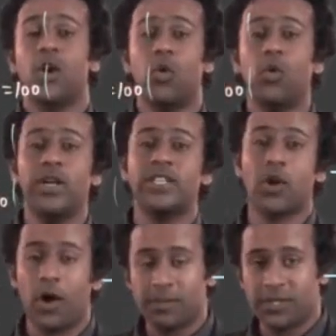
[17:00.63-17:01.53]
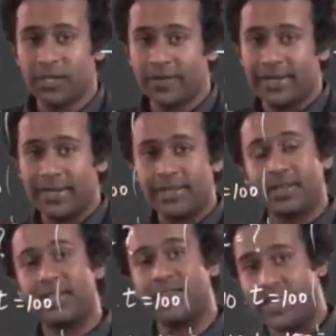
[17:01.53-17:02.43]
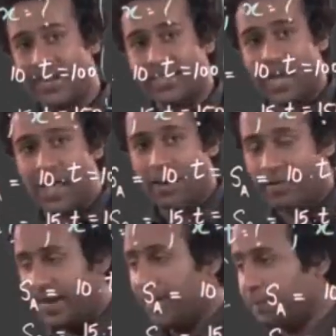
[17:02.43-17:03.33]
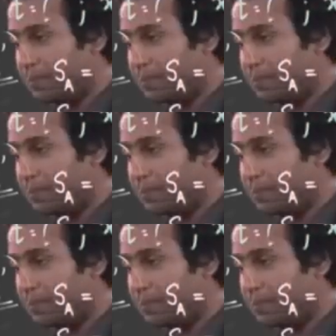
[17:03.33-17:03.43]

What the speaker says: who is observing the entire event.